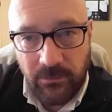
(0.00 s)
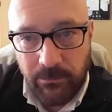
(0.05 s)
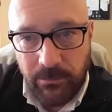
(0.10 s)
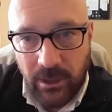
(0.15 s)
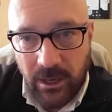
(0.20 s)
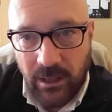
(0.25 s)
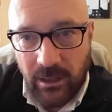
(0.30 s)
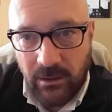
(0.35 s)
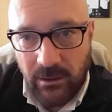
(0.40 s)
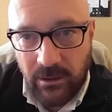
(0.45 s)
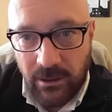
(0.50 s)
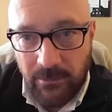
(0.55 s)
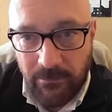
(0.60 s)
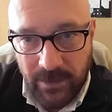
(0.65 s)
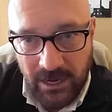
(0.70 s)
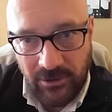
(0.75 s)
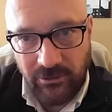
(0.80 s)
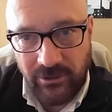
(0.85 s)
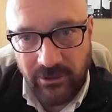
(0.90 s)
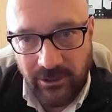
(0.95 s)
but a
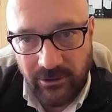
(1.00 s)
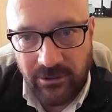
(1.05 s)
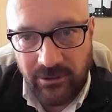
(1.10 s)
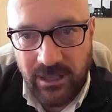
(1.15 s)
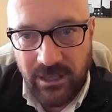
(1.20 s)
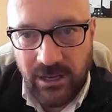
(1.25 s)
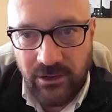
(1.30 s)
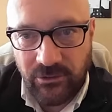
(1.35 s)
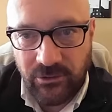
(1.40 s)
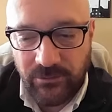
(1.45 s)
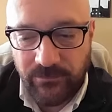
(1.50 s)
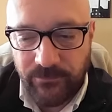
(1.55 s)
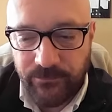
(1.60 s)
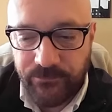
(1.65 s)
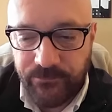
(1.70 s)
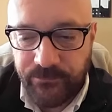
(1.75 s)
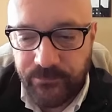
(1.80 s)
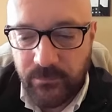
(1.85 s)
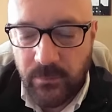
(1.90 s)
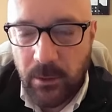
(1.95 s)
major irritation.
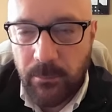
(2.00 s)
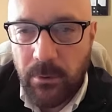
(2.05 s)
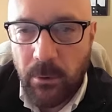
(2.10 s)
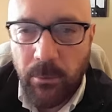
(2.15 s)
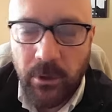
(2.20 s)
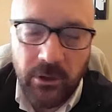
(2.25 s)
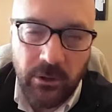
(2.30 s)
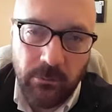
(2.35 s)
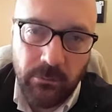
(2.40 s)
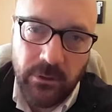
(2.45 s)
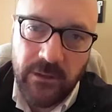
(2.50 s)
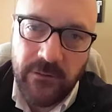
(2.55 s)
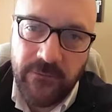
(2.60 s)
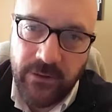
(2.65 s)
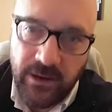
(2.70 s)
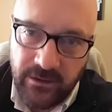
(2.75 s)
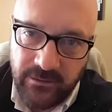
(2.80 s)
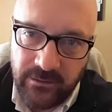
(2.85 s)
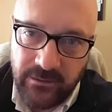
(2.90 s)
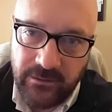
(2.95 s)
But what you're really
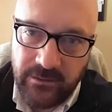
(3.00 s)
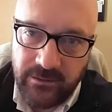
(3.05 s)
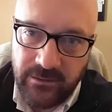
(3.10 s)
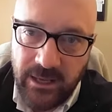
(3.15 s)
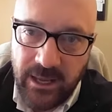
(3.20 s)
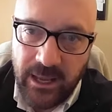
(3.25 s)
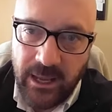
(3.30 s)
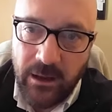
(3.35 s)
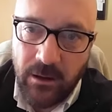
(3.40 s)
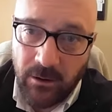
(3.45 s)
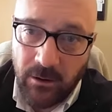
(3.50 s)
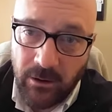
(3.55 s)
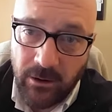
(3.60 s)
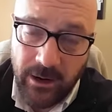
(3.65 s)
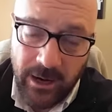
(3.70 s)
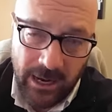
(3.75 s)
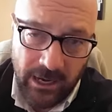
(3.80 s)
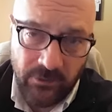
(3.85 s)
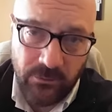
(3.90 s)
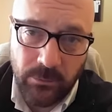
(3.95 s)
facing today are
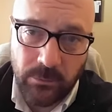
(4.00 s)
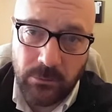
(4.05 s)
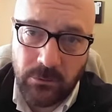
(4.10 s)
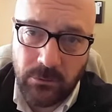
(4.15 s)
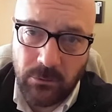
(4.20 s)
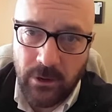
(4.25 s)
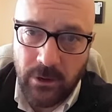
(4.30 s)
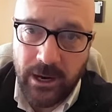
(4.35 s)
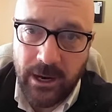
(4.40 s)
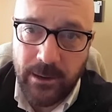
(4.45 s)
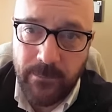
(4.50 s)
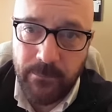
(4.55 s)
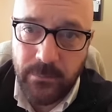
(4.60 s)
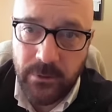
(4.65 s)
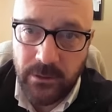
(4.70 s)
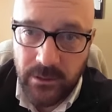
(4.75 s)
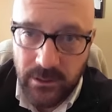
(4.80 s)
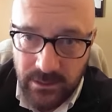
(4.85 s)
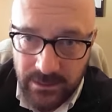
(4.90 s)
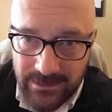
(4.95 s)
actual crime
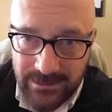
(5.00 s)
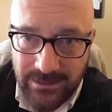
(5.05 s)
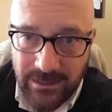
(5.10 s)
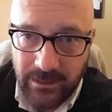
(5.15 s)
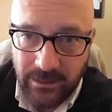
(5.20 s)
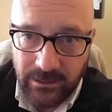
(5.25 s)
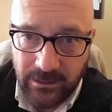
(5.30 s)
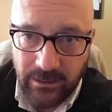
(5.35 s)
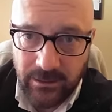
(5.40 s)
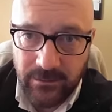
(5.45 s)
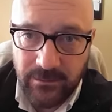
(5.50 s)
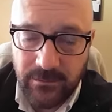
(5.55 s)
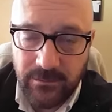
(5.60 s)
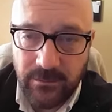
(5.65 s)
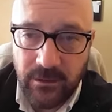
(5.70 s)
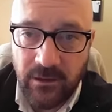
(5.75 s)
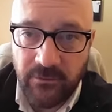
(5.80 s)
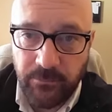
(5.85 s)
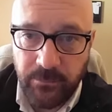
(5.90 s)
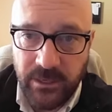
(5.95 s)
syndicates
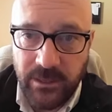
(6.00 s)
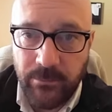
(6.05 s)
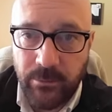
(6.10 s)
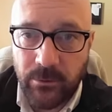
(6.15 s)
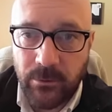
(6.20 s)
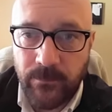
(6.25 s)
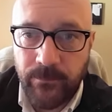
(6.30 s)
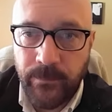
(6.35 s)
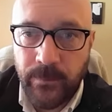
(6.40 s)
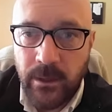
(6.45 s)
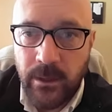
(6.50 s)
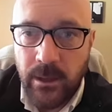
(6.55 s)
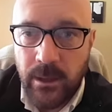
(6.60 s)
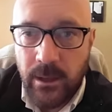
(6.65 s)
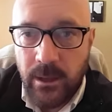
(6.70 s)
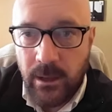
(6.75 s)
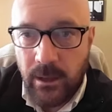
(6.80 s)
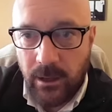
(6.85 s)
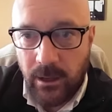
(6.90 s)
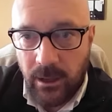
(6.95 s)
of people
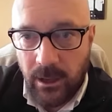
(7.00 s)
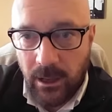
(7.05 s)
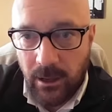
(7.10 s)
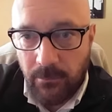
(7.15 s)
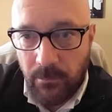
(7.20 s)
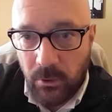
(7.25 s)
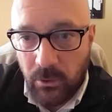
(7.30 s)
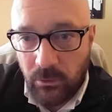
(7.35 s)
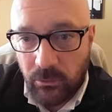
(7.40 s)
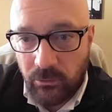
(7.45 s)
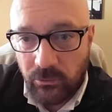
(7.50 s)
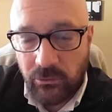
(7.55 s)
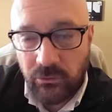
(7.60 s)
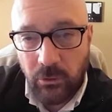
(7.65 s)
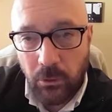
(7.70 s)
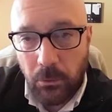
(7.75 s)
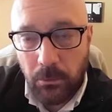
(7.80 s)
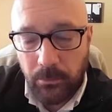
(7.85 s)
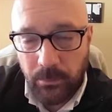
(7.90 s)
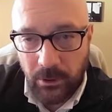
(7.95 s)
whose
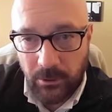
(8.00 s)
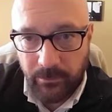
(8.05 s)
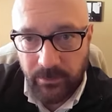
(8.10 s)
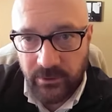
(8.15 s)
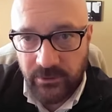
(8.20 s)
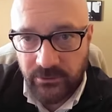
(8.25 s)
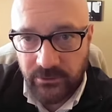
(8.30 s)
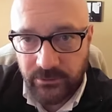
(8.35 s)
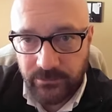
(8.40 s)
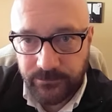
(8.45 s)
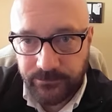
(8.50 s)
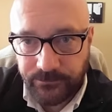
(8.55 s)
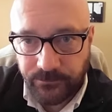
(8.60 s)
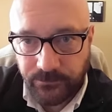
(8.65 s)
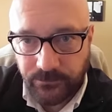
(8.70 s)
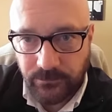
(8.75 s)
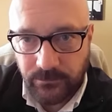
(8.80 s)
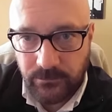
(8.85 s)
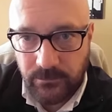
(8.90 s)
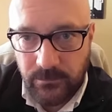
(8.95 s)
sole purpose
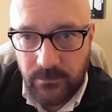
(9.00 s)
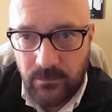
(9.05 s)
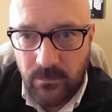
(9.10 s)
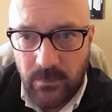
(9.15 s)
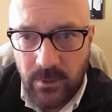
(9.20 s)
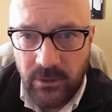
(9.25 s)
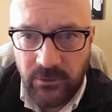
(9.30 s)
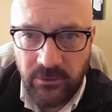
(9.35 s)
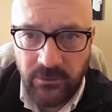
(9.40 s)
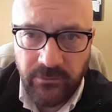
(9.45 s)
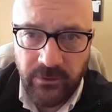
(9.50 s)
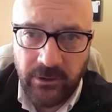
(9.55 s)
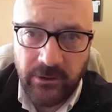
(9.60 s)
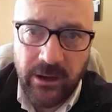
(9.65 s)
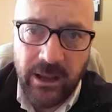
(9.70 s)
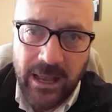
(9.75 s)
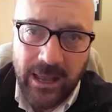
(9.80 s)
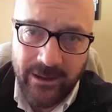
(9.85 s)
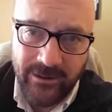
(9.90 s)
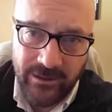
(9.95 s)
is to figure
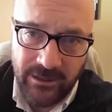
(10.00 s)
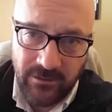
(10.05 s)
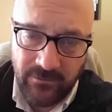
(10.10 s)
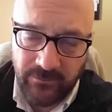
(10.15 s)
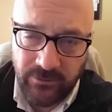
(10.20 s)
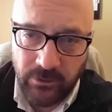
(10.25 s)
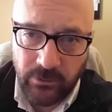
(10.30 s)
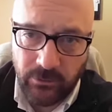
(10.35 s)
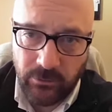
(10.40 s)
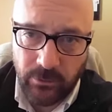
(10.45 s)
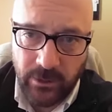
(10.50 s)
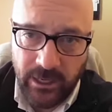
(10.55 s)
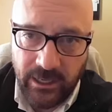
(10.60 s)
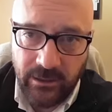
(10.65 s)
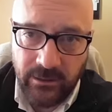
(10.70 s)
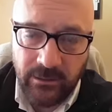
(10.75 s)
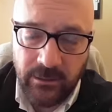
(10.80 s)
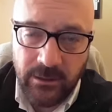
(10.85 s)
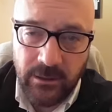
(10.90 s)
out how to infiltrate